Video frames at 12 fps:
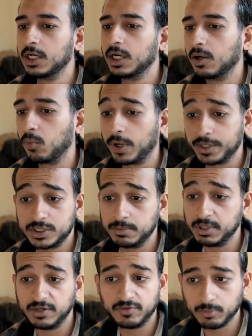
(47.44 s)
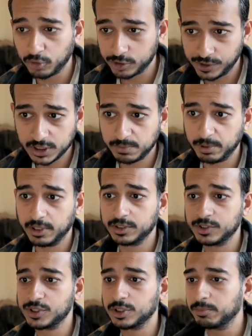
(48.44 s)
Uh, one is to be even more
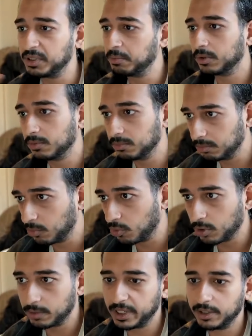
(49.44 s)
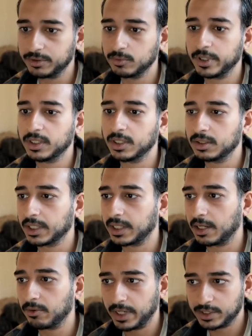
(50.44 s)
transparent to show people more about the way that
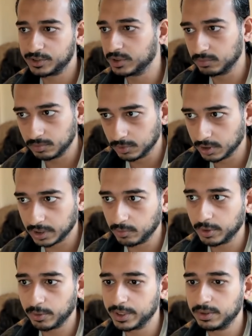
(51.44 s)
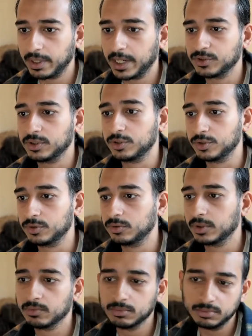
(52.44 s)
like how I actually work and what do I actually
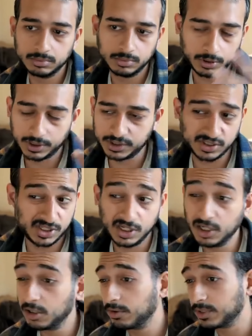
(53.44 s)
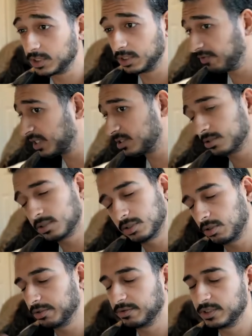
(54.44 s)
do and you know, as a CEO, as an
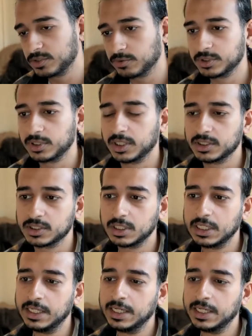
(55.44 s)
investor, all of these sorts of things.